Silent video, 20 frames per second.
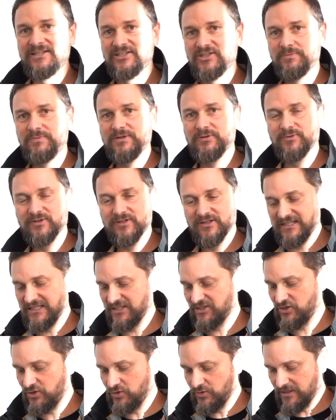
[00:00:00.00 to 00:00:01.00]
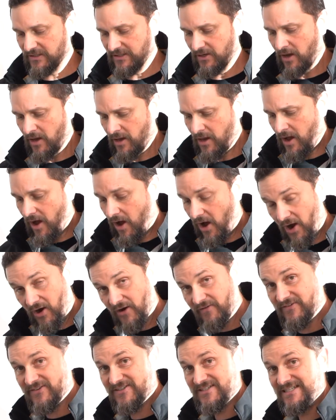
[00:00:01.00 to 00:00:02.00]
to be released. You can
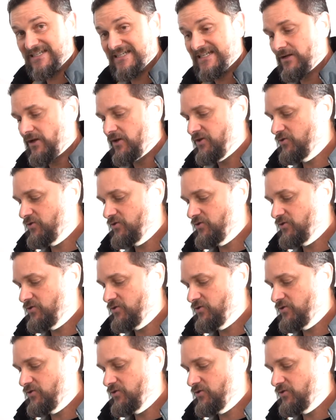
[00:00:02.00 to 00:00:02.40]
harvest it.